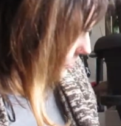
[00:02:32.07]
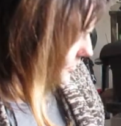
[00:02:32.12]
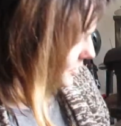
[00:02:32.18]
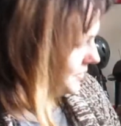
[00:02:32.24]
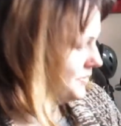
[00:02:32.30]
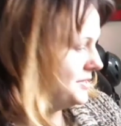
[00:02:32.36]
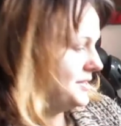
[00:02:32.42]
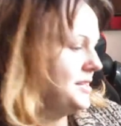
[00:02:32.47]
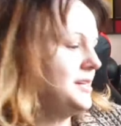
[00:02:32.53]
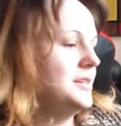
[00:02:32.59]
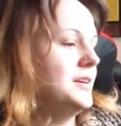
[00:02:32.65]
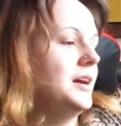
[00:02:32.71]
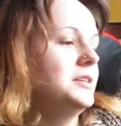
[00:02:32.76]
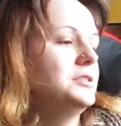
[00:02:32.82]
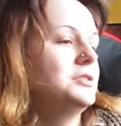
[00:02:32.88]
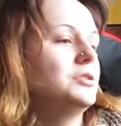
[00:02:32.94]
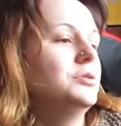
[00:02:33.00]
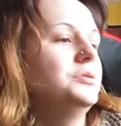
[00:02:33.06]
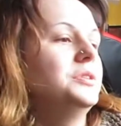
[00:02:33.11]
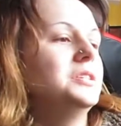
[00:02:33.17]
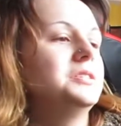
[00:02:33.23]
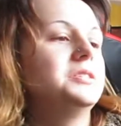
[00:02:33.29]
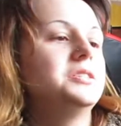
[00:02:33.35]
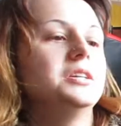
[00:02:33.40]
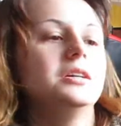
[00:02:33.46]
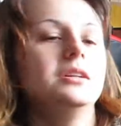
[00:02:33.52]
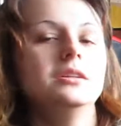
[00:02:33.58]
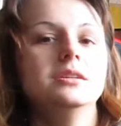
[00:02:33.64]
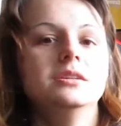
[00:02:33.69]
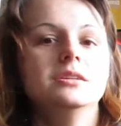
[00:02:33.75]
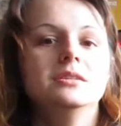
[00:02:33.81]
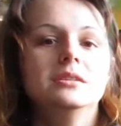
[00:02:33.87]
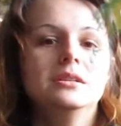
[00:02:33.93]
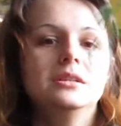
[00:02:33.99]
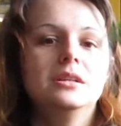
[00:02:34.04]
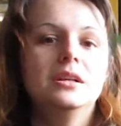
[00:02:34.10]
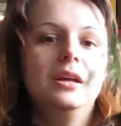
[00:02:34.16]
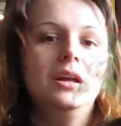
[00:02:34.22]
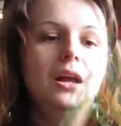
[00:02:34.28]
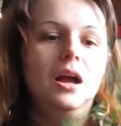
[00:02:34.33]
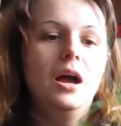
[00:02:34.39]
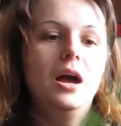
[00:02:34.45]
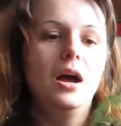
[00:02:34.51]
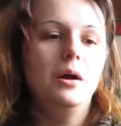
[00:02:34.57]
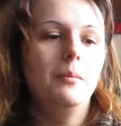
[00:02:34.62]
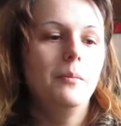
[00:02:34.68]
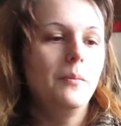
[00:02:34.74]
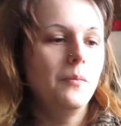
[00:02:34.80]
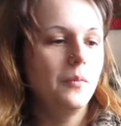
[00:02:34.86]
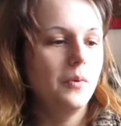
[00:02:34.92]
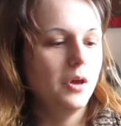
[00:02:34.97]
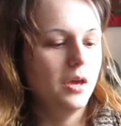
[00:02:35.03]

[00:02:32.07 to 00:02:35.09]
would have seen I sowed this dill so